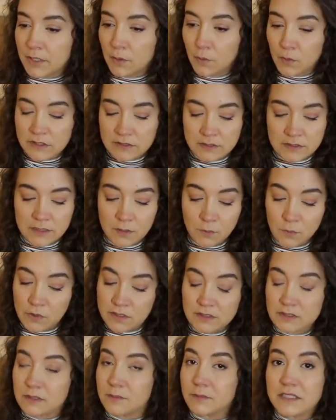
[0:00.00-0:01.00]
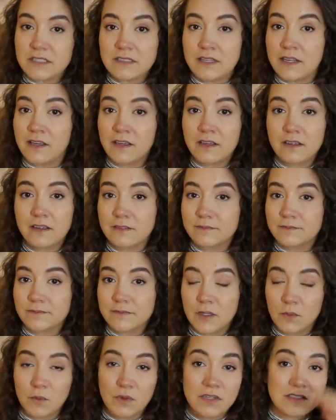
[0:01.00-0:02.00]
it wasn't, it wasn't a mistake.
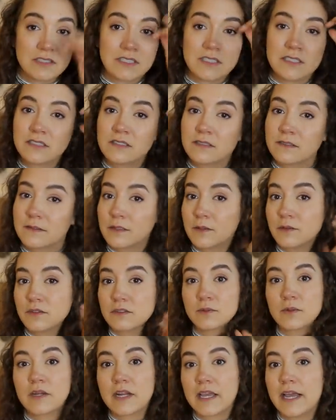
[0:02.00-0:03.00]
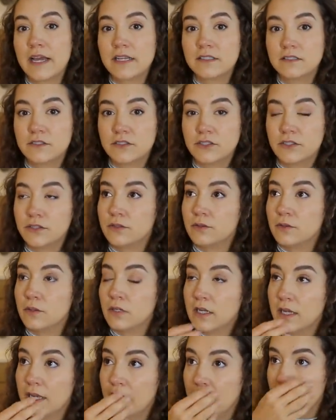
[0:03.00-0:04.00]
It wasn't. It was what I had to
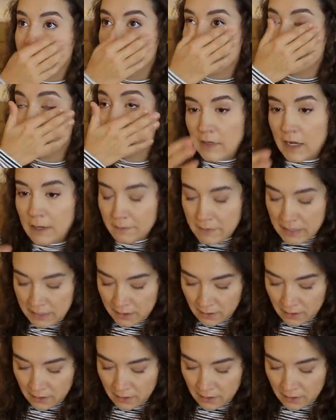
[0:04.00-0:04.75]
do, and I may